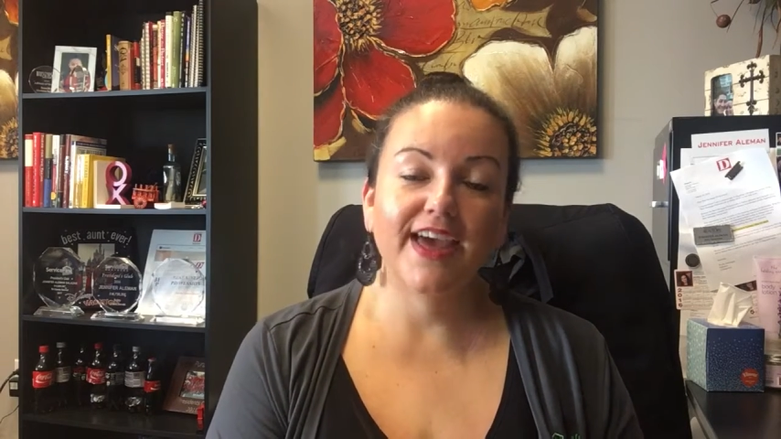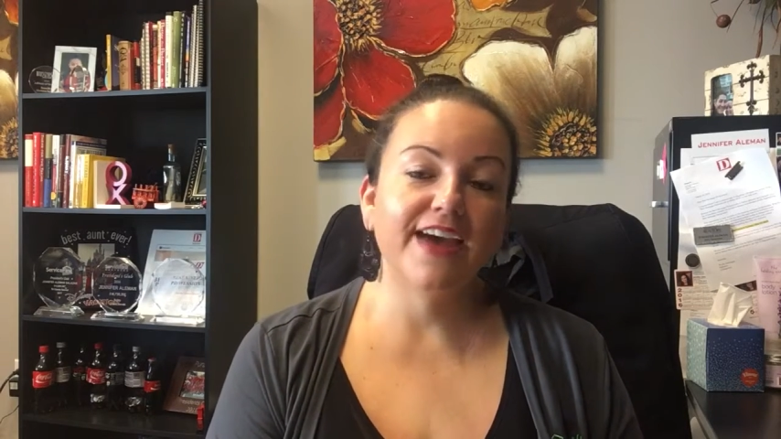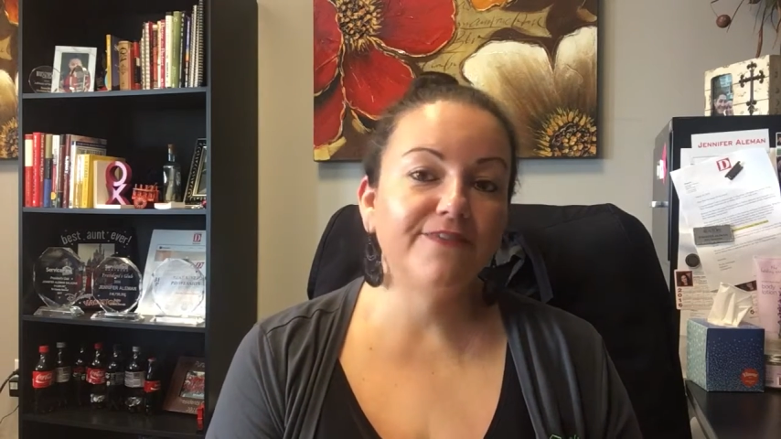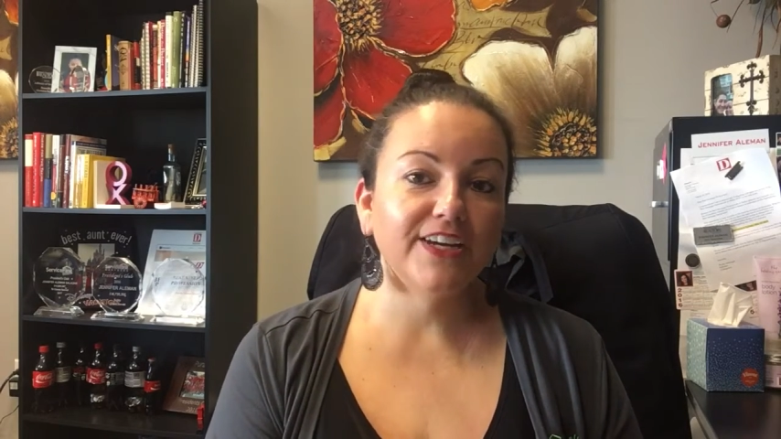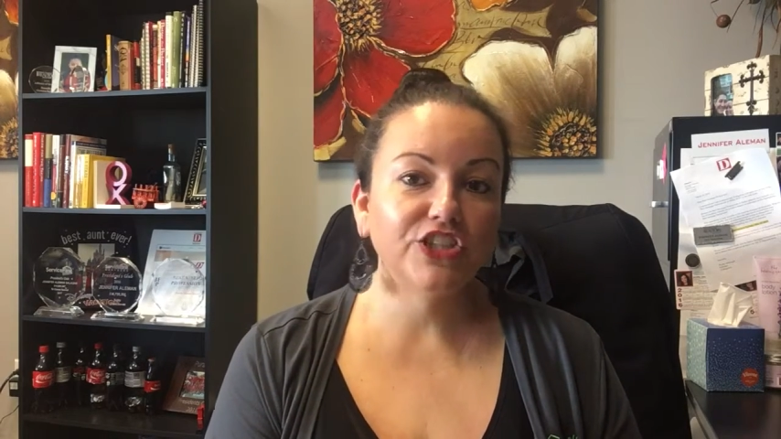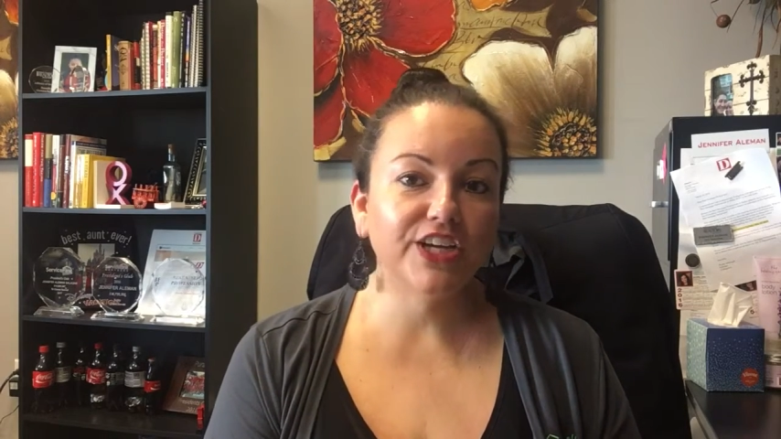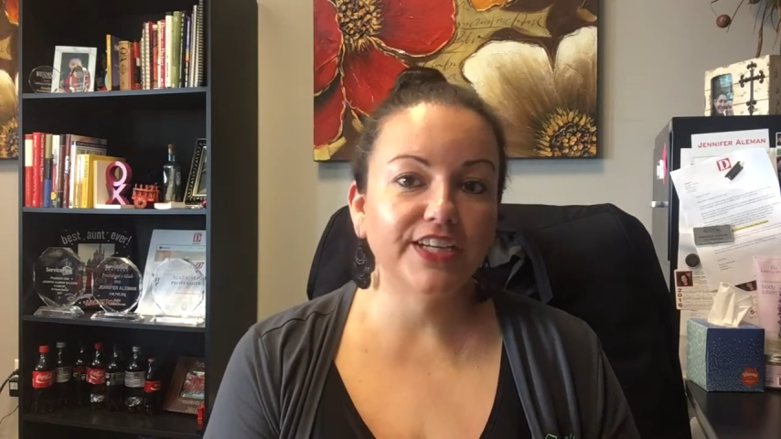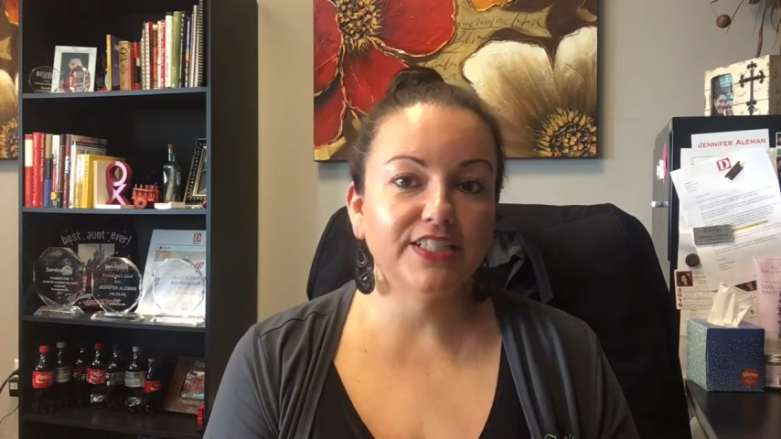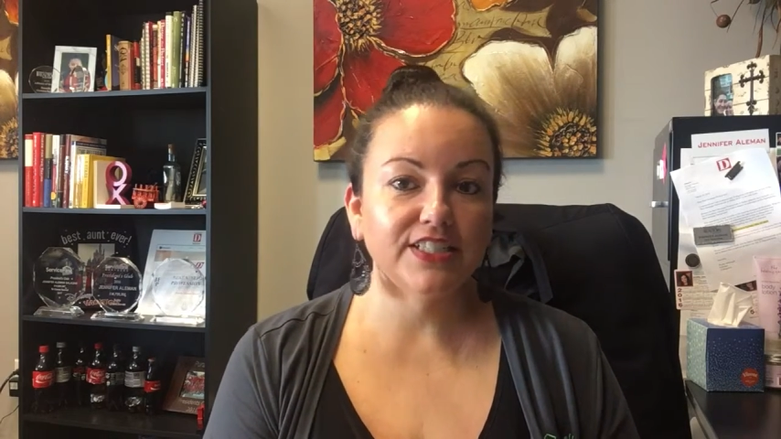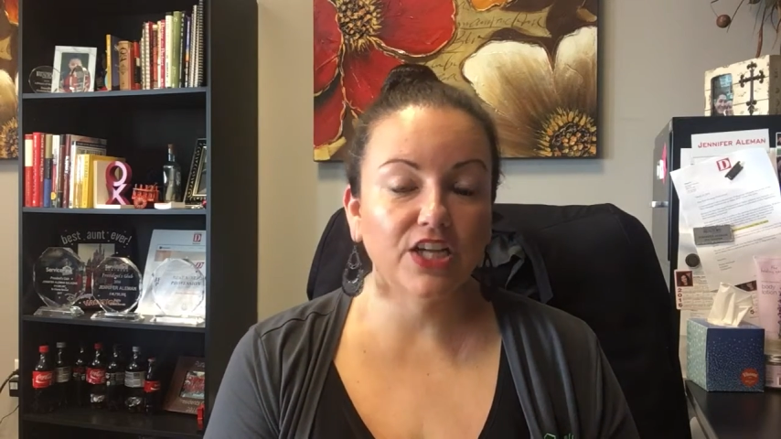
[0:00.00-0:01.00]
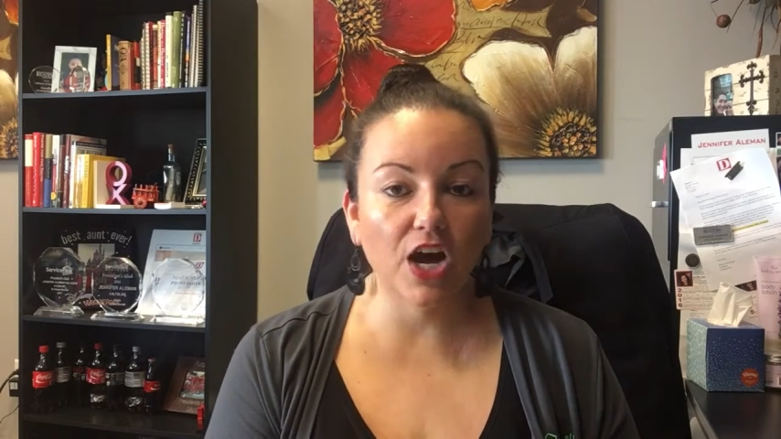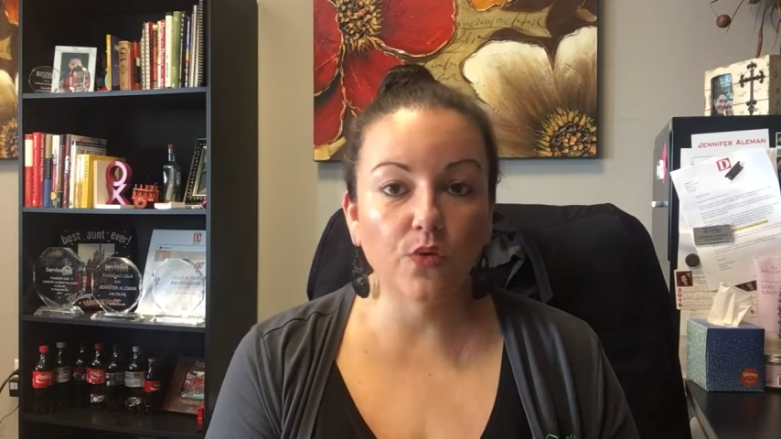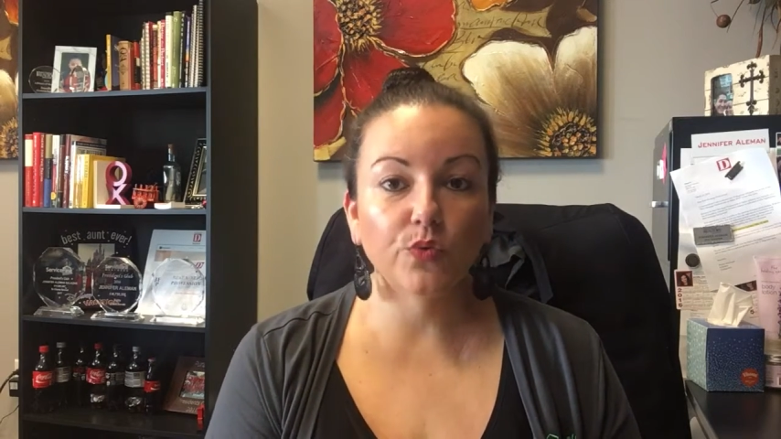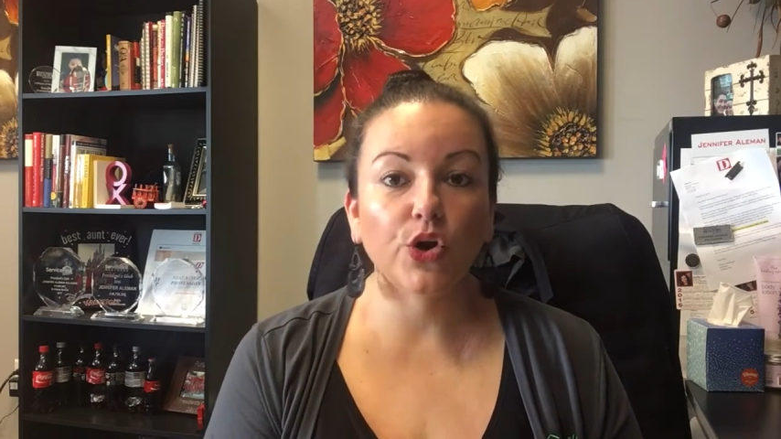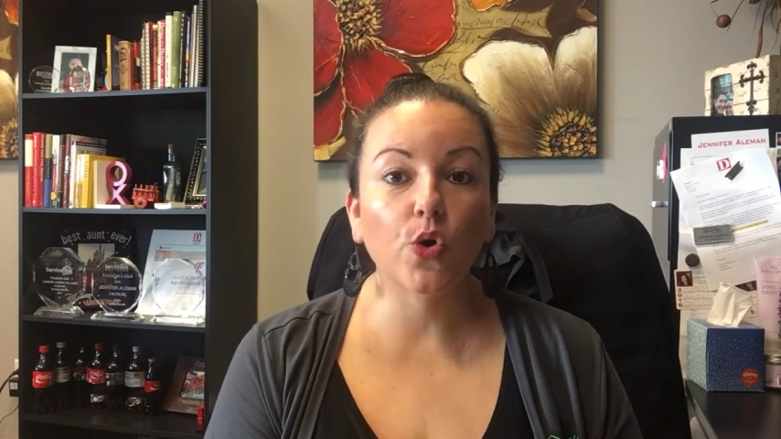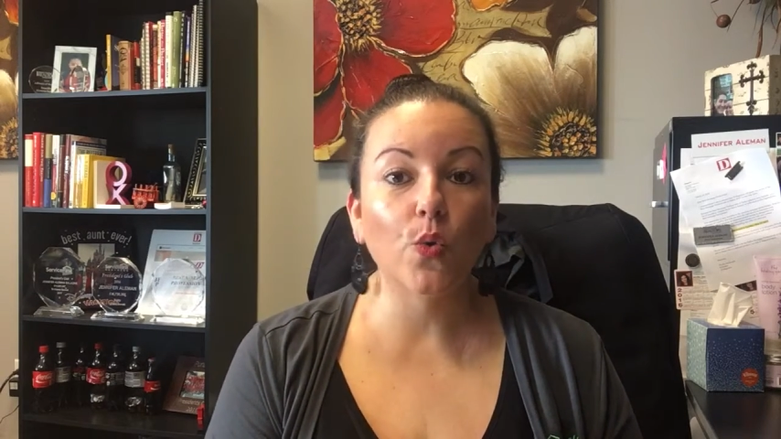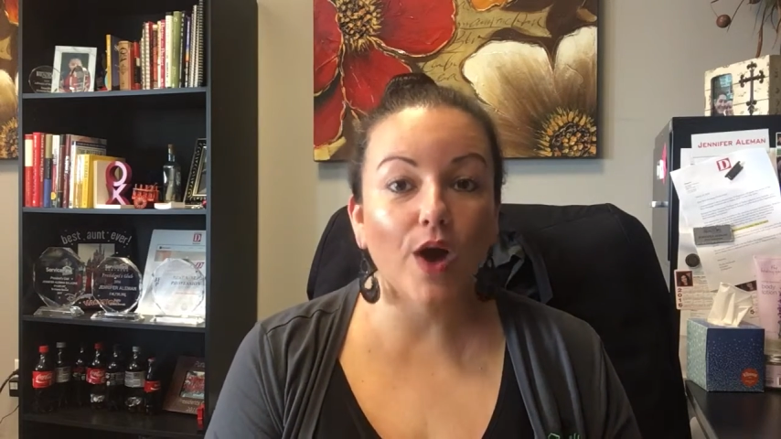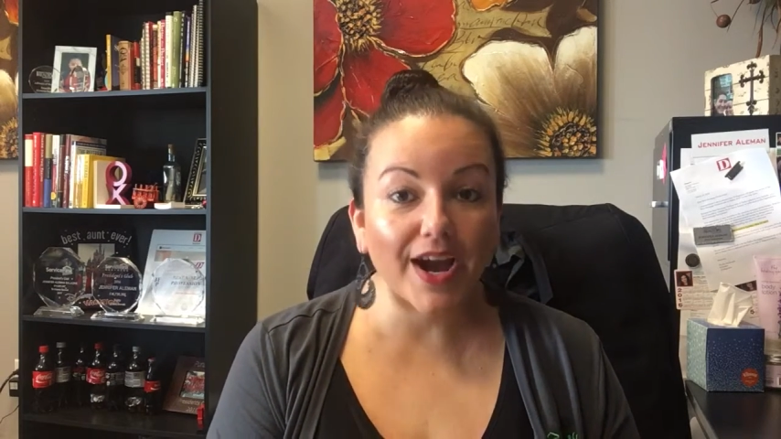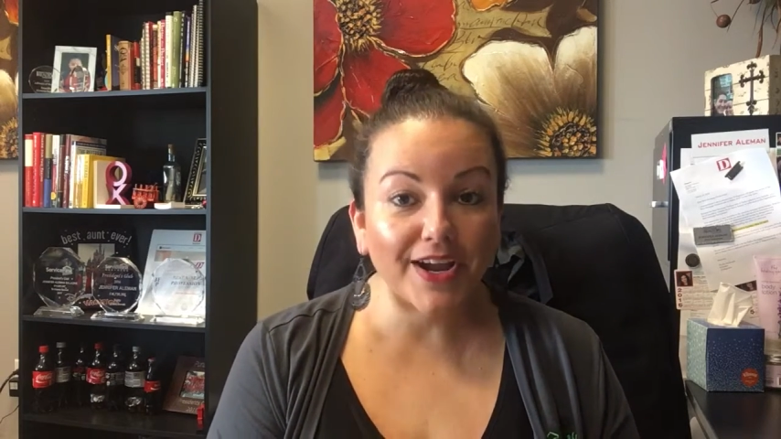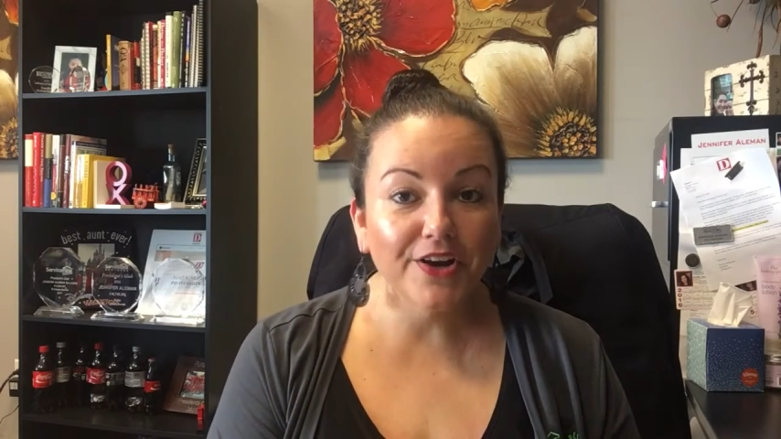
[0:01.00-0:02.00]
FHA does not
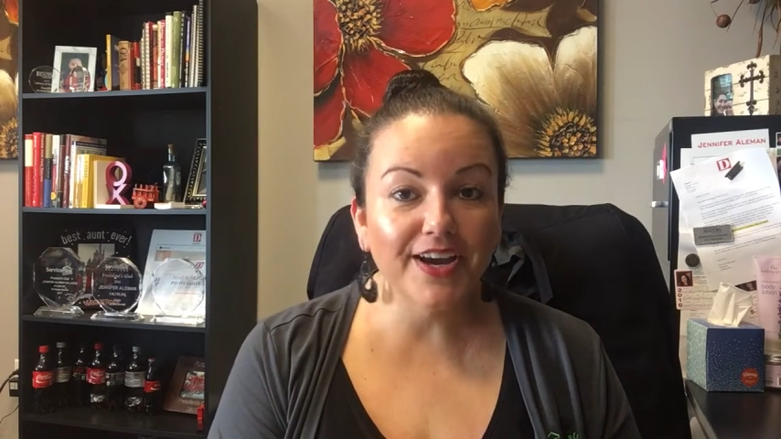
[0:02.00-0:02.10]
require